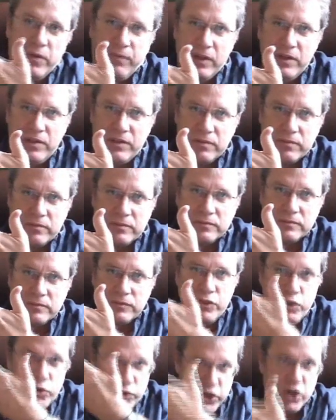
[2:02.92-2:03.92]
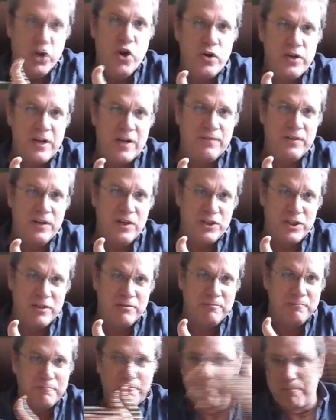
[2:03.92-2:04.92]
equivalent? Using your
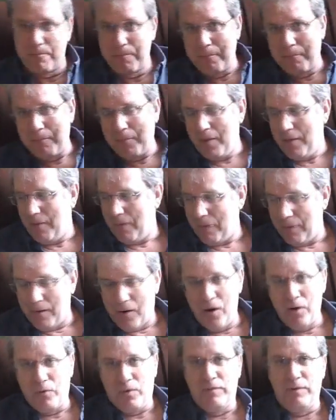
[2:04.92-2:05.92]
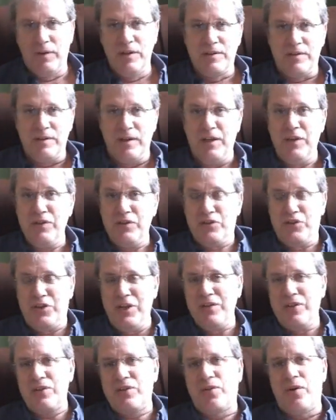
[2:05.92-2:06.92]
definition, our equivalent is
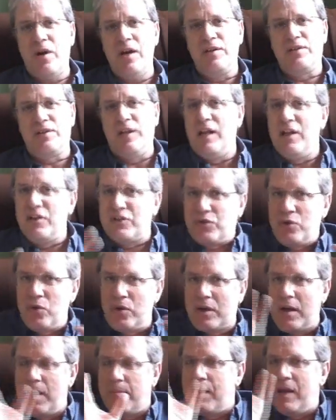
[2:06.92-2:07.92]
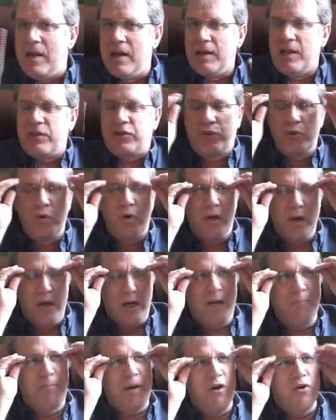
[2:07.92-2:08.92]
Jesus Christ. Now, let's do a
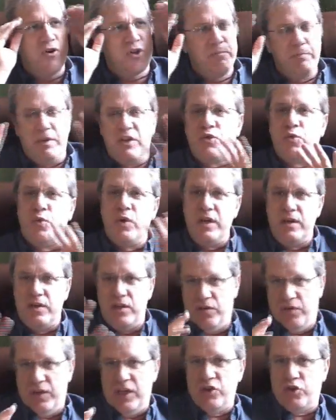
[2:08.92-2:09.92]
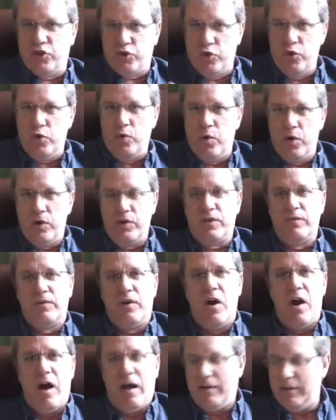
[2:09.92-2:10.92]
comparison between these two words
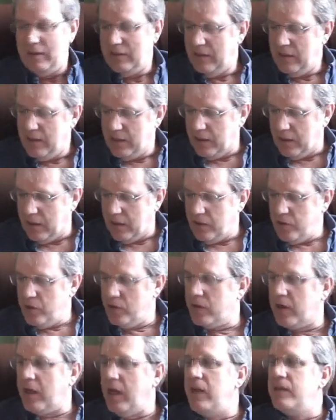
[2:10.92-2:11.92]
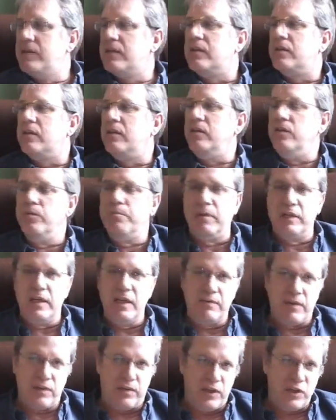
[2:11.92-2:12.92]
of God. Your case, you
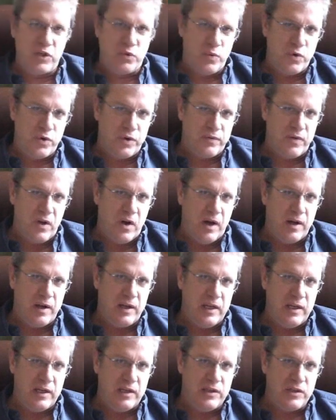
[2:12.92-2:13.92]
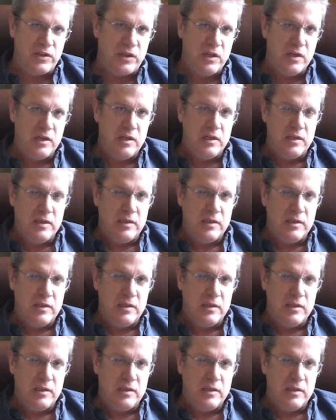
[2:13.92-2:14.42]
believe that this Word of God is